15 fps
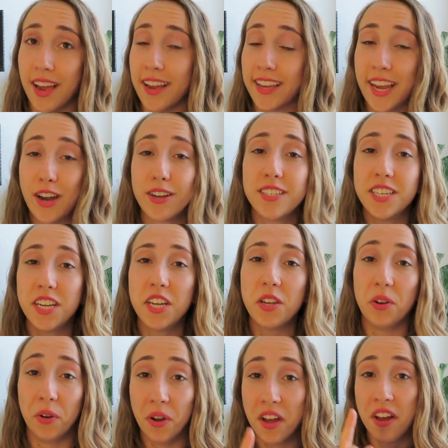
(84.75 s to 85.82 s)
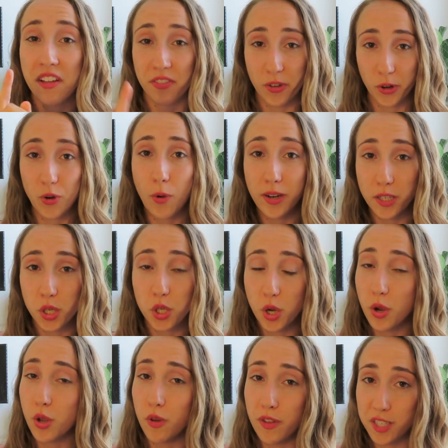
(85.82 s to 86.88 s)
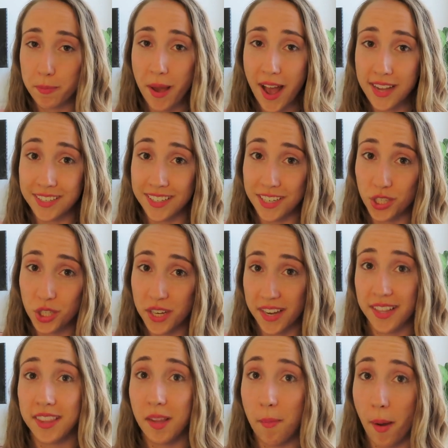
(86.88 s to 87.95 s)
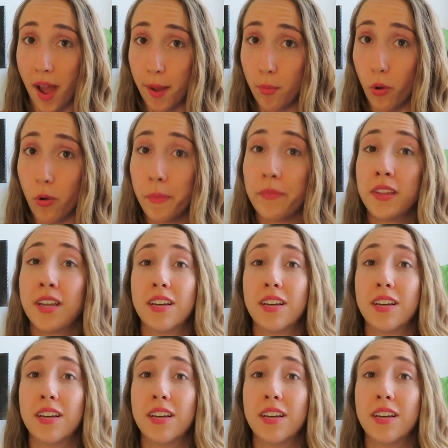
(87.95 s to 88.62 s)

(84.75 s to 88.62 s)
I guarantee you, they're going to show you this passage in the Bible.